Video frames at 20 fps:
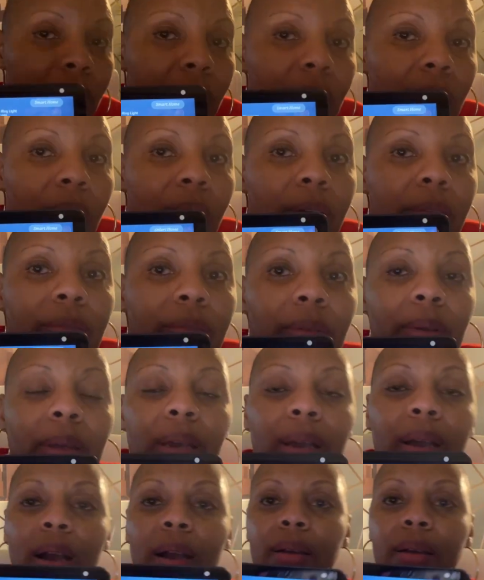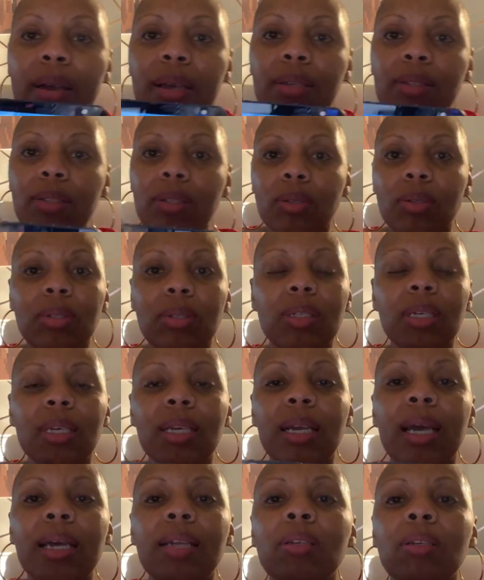one off. All right, so you see it
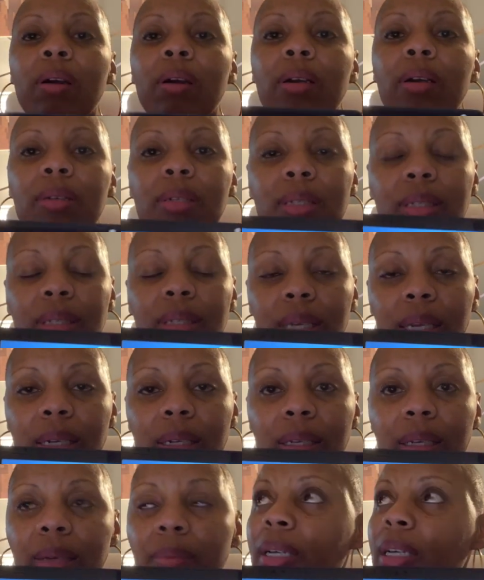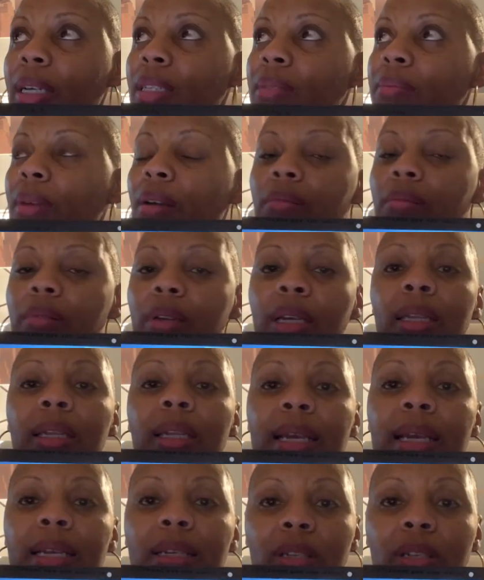got darker suddenly because my ring
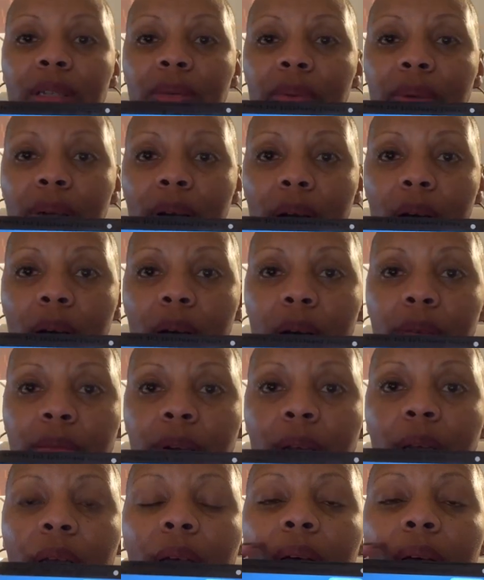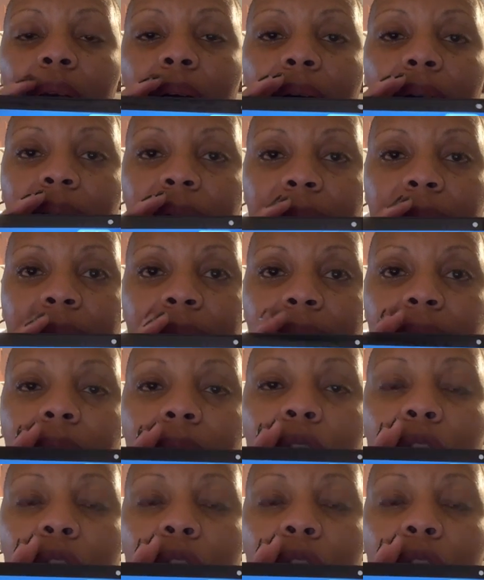light just went off. Alexa,